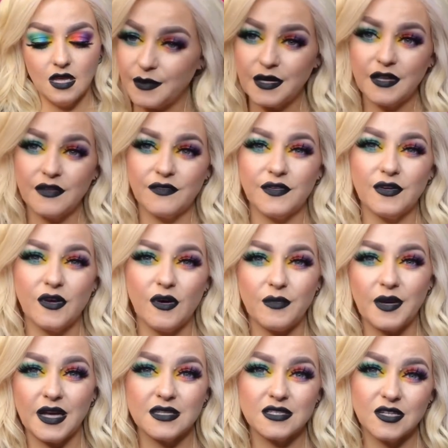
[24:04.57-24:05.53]
I mean, if you
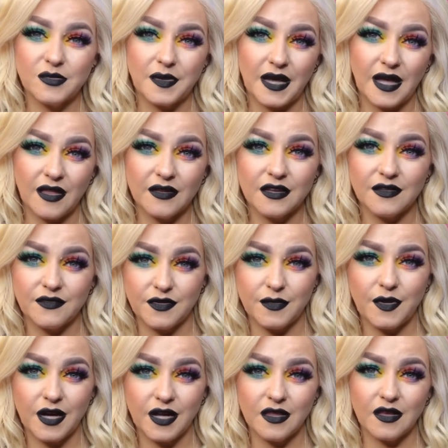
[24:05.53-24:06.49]
go back to a palette,
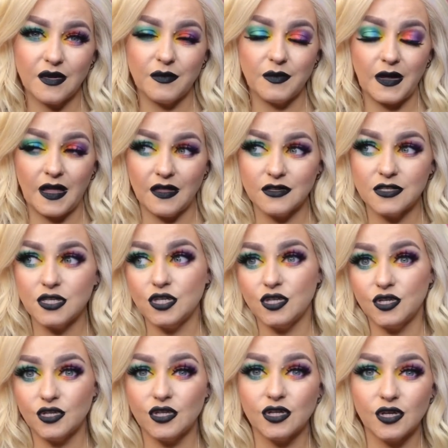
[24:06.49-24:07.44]
if you buy a lot of palettes
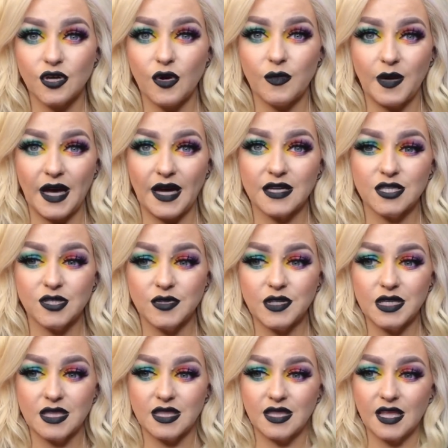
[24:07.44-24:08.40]
and you're gonna go back
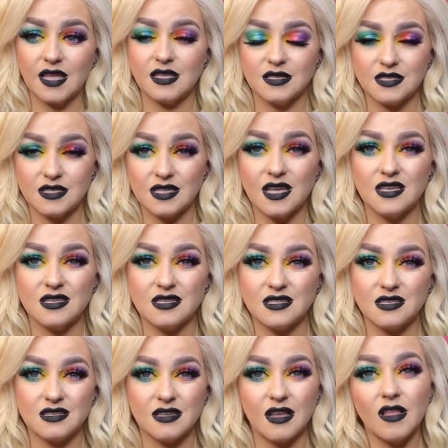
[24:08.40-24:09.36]
to it, that
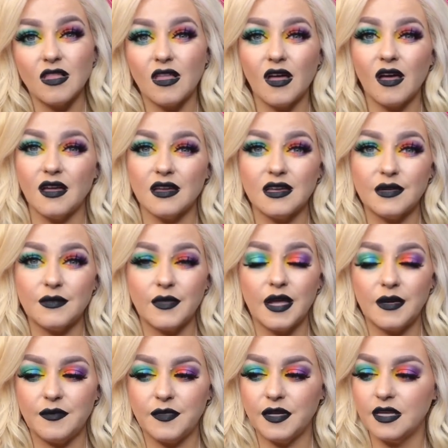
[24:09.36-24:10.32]
says a lot in
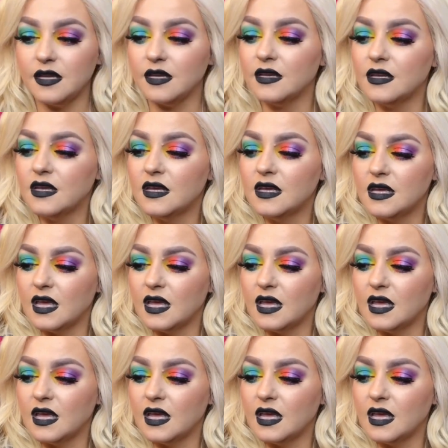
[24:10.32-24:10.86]
my opinion.